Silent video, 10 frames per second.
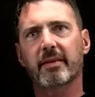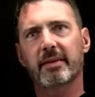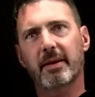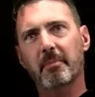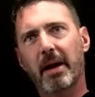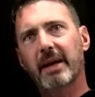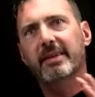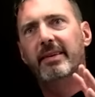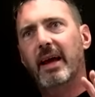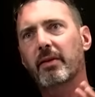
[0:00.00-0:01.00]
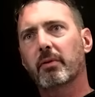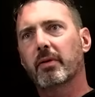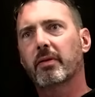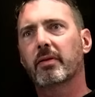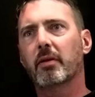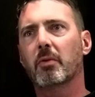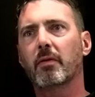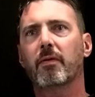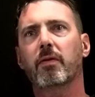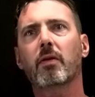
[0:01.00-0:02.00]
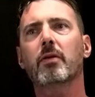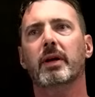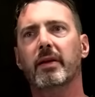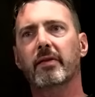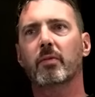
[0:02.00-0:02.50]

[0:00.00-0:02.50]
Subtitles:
compact it together with thermofluids,